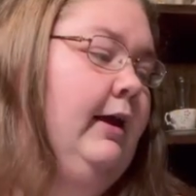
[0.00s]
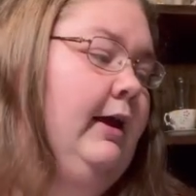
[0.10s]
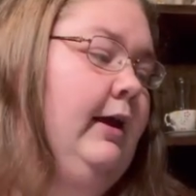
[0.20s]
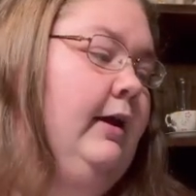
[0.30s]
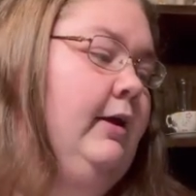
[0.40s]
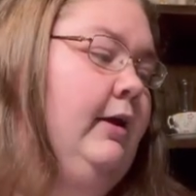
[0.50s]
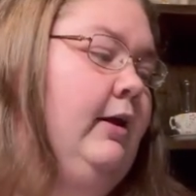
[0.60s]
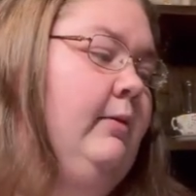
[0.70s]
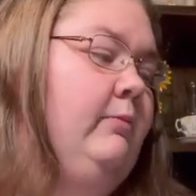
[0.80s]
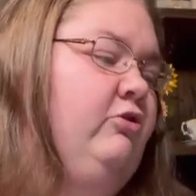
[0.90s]
And
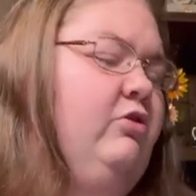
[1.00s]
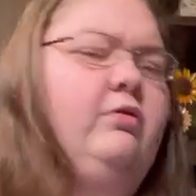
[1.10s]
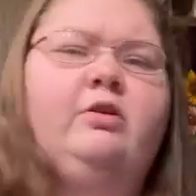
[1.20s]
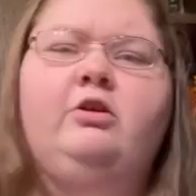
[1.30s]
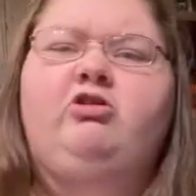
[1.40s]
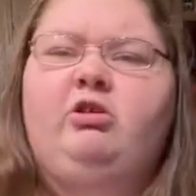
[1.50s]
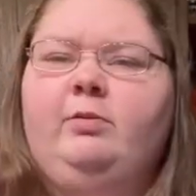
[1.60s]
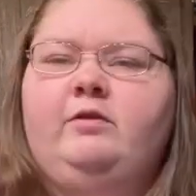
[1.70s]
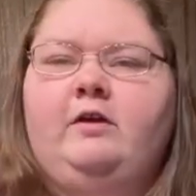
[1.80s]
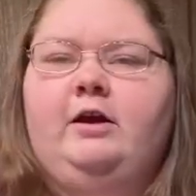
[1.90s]
she was on the
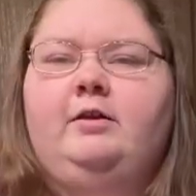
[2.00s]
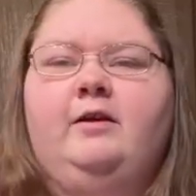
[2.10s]
cheaper side.